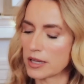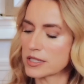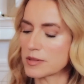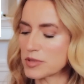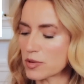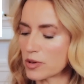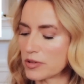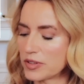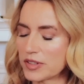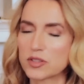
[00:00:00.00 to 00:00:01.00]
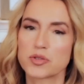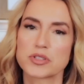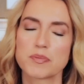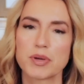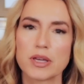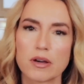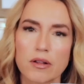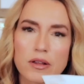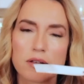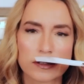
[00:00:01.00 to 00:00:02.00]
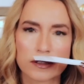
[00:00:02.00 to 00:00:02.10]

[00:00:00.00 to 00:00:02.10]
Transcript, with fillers: some sort of citrus peel.